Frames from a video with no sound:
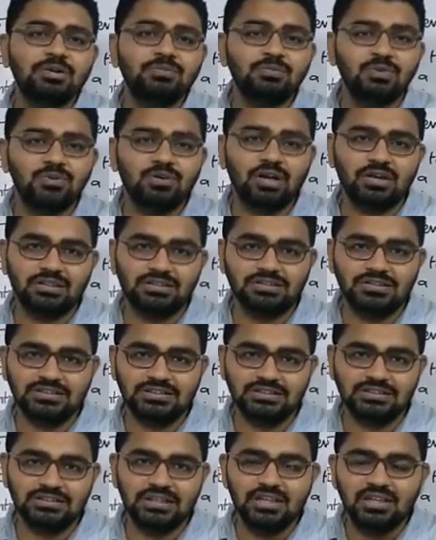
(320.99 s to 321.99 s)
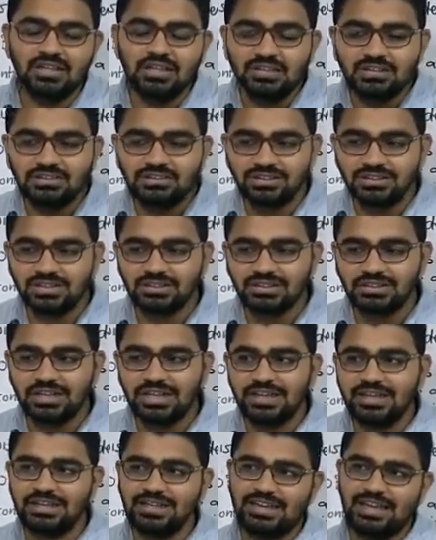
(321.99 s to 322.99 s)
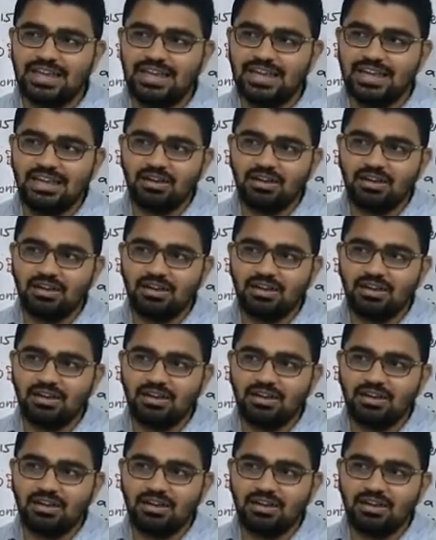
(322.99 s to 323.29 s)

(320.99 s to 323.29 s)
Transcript: cryptocurrencies. Just like